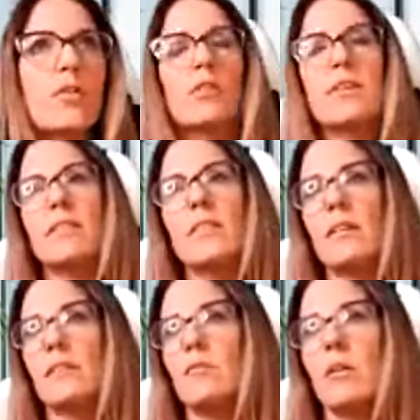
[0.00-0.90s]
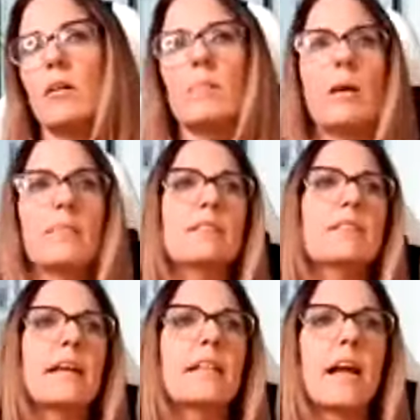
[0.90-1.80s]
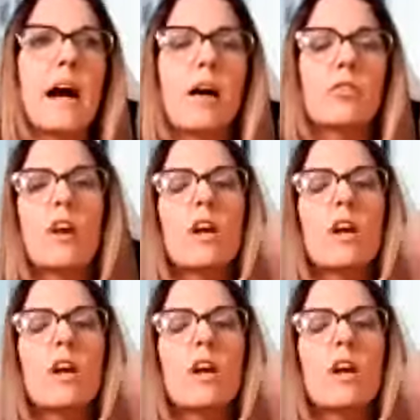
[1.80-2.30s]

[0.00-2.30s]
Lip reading: all these things. Well, I'm inside the house.